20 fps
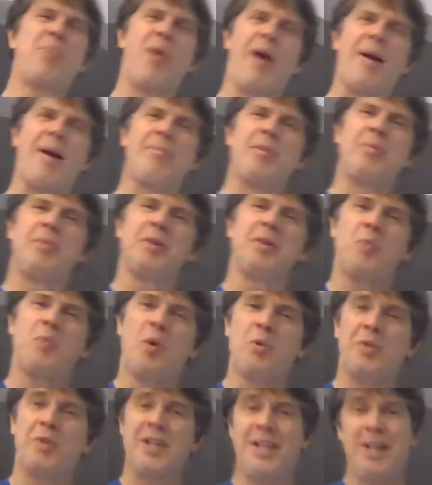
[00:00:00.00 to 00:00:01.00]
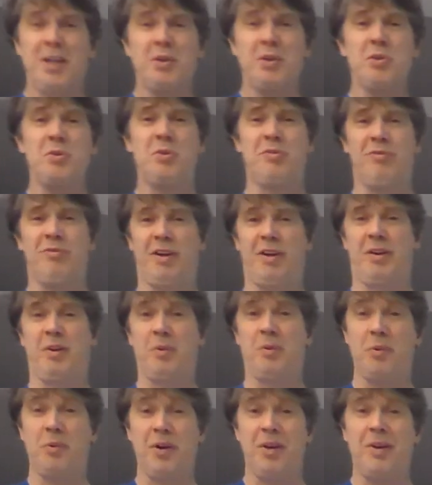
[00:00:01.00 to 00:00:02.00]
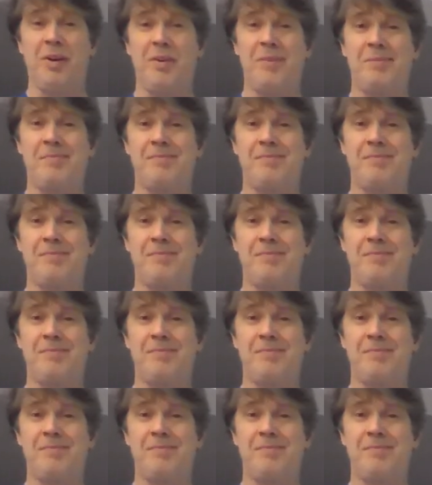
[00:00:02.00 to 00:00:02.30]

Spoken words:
probably won't hear you very well.